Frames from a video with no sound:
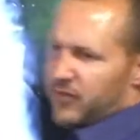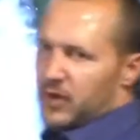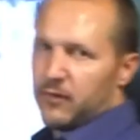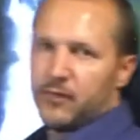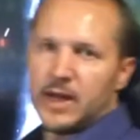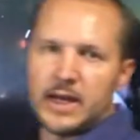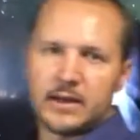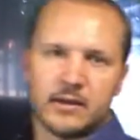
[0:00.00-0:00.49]
fun
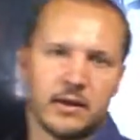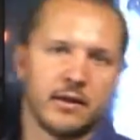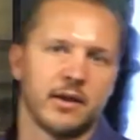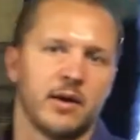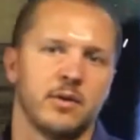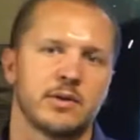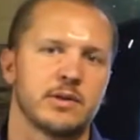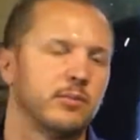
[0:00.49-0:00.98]
fact that I
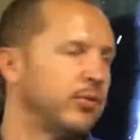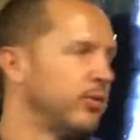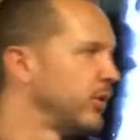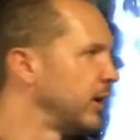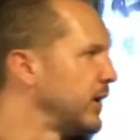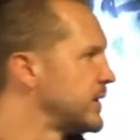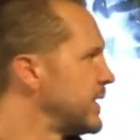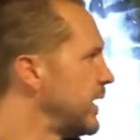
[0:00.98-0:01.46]
thought was
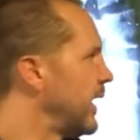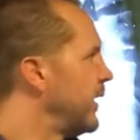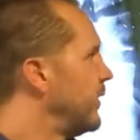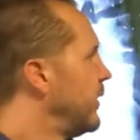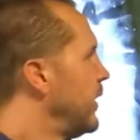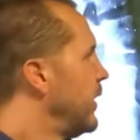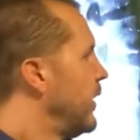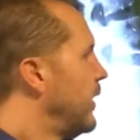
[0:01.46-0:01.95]
important is that